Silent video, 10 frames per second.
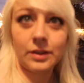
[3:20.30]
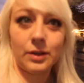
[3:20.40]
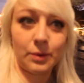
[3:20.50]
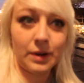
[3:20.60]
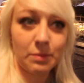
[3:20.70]
You
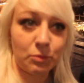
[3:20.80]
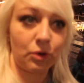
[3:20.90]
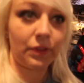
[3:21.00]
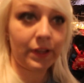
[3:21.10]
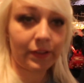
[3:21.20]
know what I'm
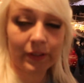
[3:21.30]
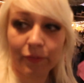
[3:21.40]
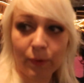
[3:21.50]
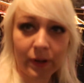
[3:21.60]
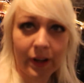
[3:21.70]
really excited
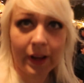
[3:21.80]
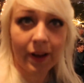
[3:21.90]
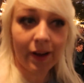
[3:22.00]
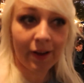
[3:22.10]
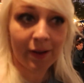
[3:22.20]
for tonight?
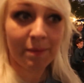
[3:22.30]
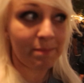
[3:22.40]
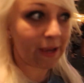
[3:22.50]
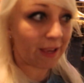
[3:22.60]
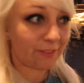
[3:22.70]

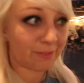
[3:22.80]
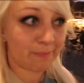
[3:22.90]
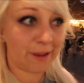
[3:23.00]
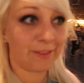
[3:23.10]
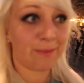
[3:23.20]
Mickey's
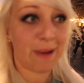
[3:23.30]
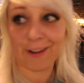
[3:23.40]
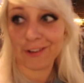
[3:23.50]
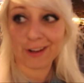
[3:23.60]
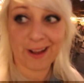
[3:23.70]
Mixed
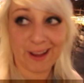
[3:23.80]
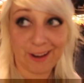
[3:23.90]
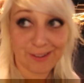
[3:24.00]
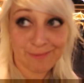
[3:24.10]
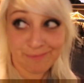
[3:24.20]
Magic again.